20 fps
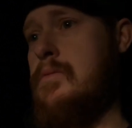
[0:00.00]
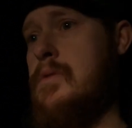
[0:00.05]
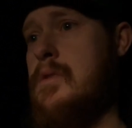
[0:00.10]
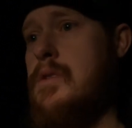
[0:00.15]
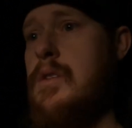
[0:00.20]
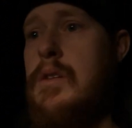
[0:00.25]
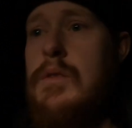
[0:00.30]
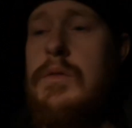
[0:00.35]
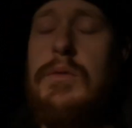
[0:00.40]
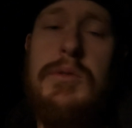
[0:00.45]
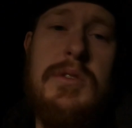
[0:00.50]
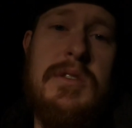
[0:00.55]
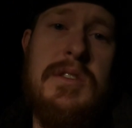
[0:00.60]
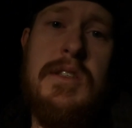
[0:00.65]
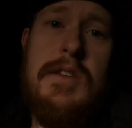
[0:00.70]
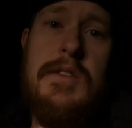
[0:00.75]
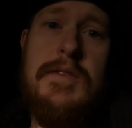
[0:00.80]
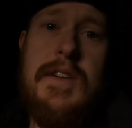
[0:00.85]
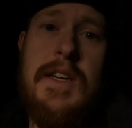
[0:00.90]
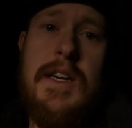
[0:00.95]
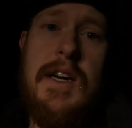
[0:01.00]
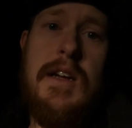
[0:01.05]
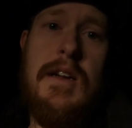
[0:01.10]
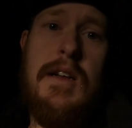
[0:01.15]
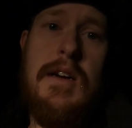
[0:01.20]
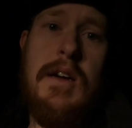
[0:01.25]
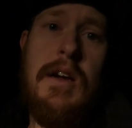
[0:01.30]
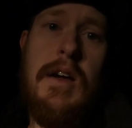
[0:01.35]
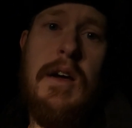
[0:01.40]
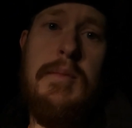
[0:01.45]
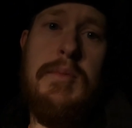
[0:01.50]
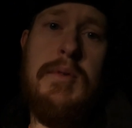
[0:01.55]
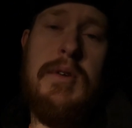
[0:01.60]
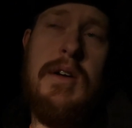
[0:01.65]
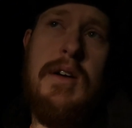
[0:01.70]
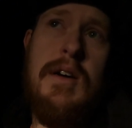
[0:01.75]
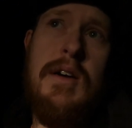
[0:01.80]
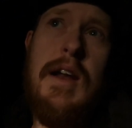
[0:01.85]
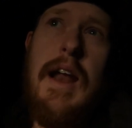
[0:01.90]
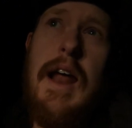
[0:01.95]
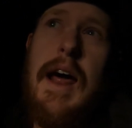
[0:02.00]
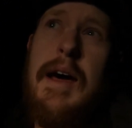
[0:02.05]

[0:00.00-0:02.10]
So we'll see if he got hung up or not.